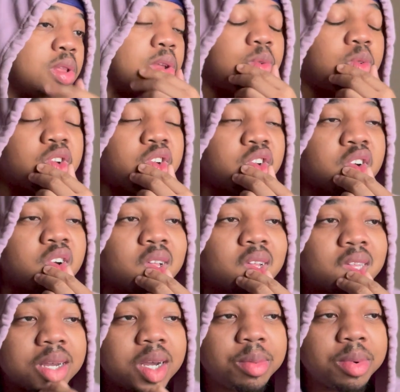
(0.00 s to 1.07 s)
we strictly
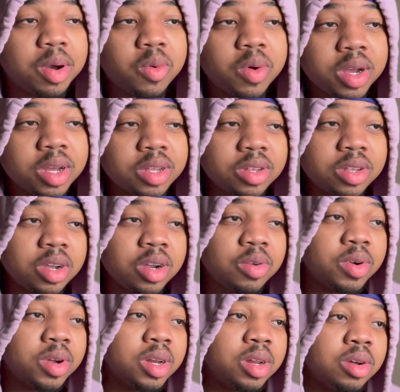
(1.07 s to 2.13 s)
talking about YSL
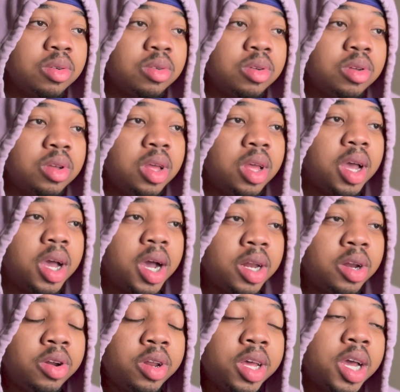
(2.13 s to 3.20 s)
right now. I
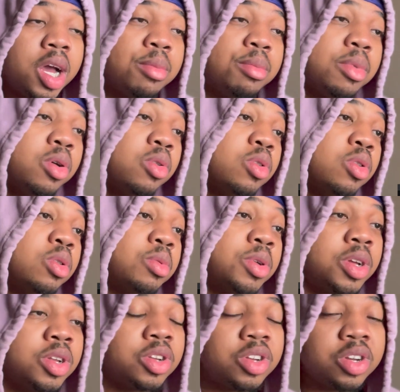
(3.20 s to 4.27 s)
know they got more
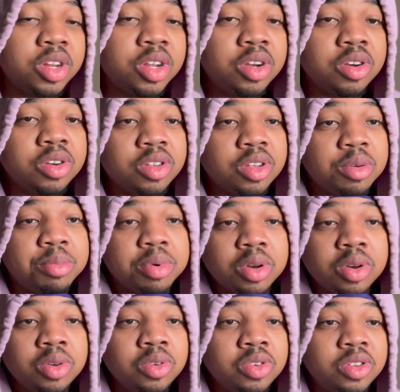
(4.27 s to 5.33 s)
engineers and
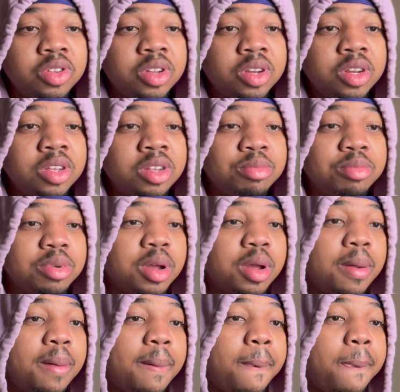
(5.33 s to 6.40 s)
producers than this, but
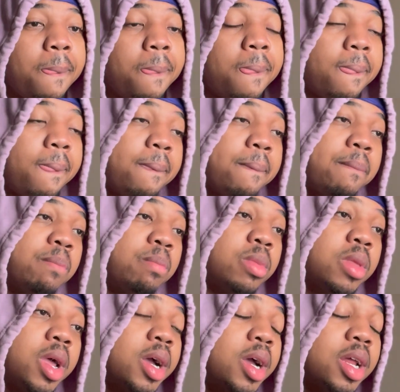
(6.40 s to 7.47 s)

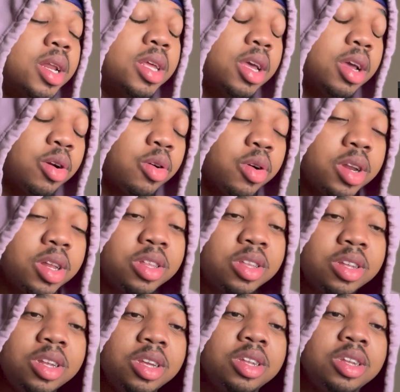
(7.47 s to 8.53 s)
I gotta get credit to
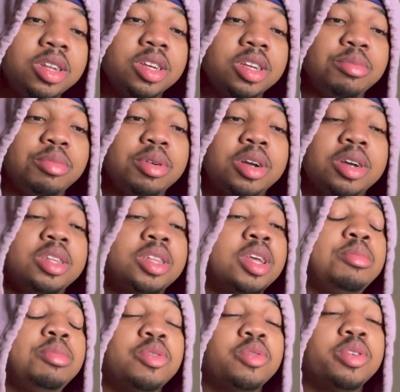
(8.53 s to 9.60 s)
these niggas, bro, because they
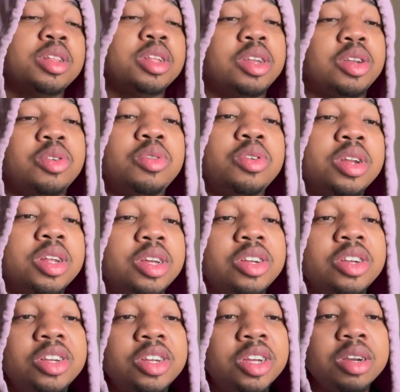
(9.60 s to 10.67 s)
be really doing their
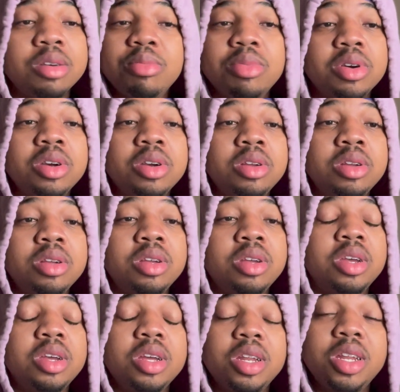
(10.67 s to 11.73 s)
shit, bro.
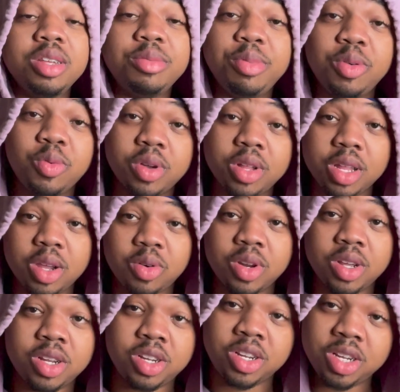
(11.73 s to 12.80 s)
Niggas be really on
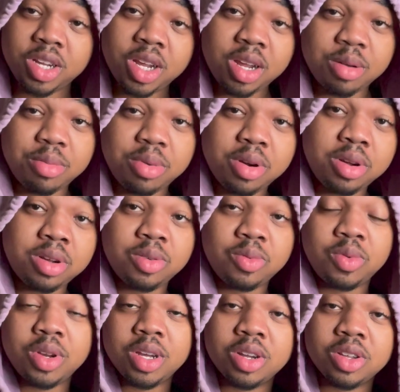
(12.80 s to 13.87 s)
their shit, bro,
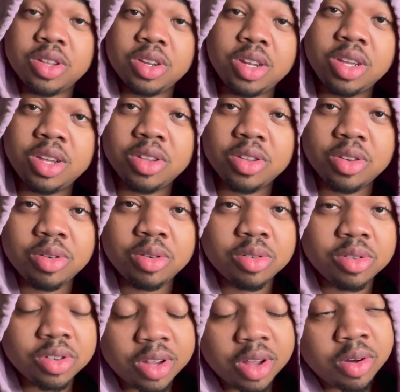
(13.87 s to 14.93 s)
when it comes to these
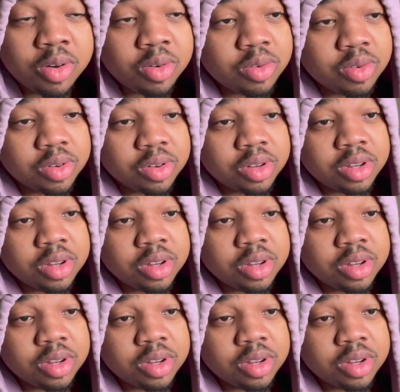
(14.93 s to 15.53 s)
songs.